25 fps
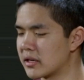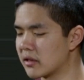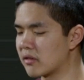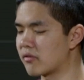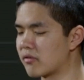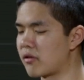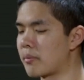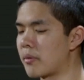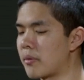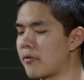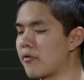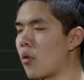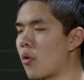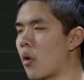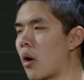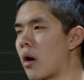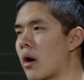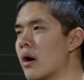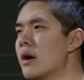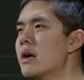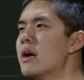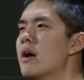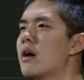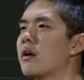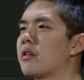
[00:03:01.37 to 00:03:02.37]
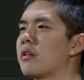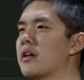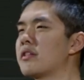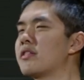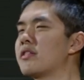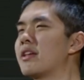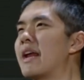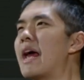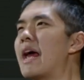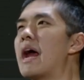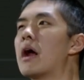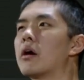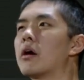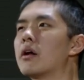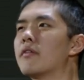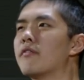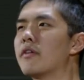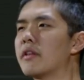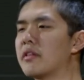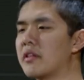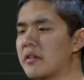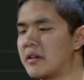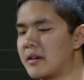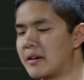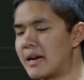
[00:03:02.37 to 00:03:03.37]
from before said that Harry
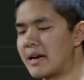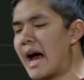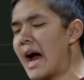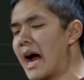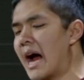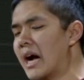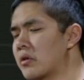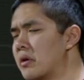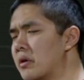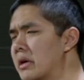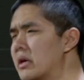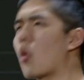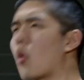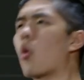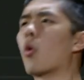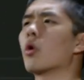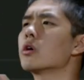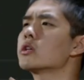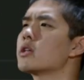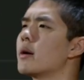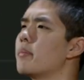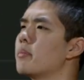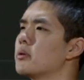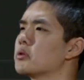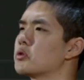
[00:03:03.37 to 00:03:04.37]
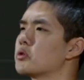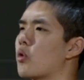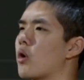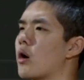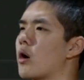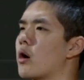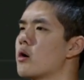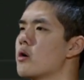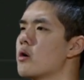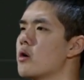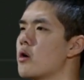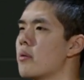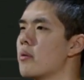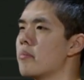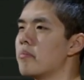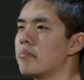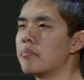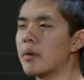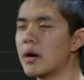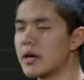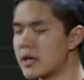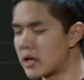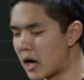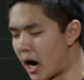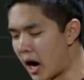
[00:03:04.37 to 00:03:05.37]
visited Hagrid or Dumbledore,
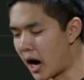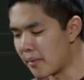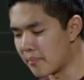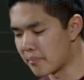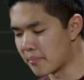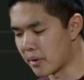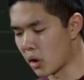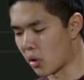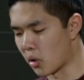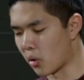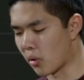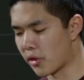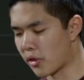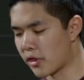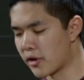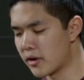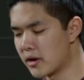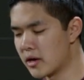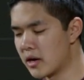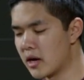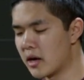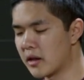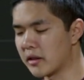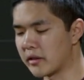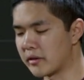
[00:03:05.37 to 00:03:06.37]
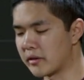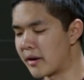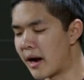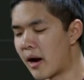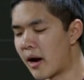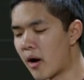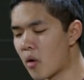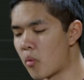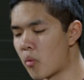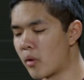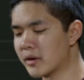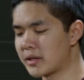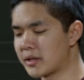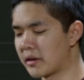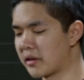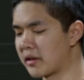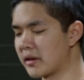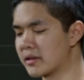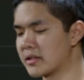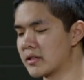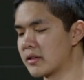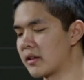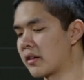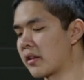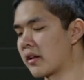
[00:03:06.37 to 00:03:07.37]
but not both. So now I want a
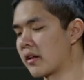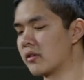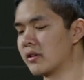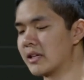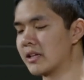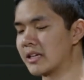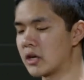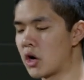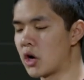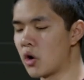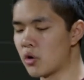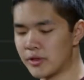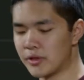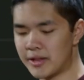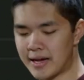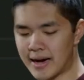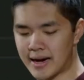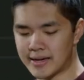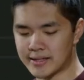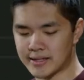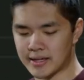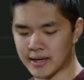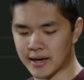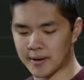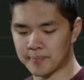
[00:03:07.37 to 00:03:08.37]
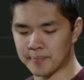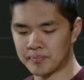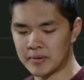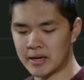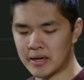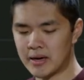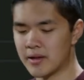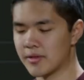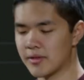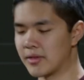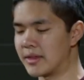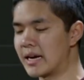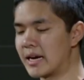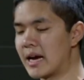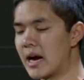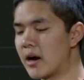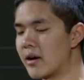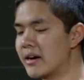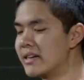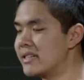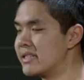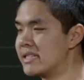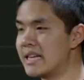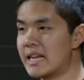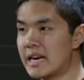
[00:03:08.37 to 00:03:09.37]
sentence that will encode the idea that
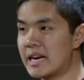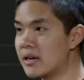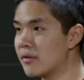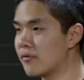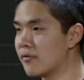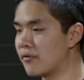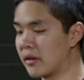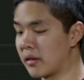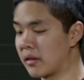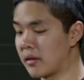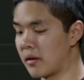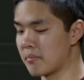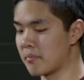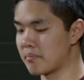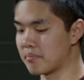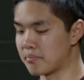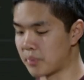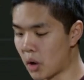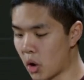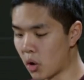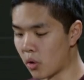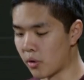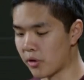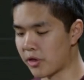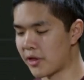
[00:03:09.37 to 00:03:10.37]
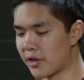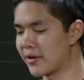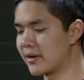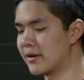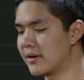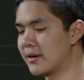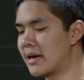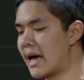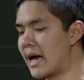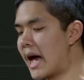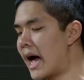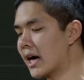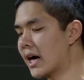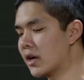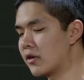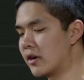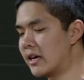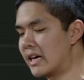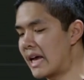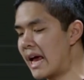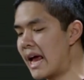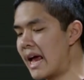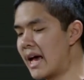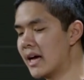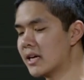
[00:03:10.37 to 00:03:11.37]
Harry didn't visit both Hagrid
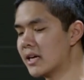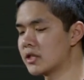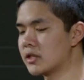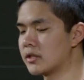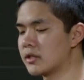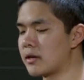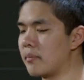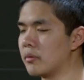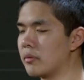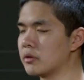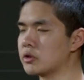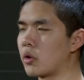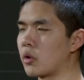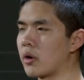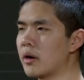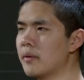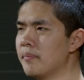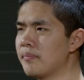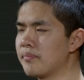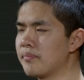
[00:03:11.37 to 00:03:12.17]
and Dumbledore.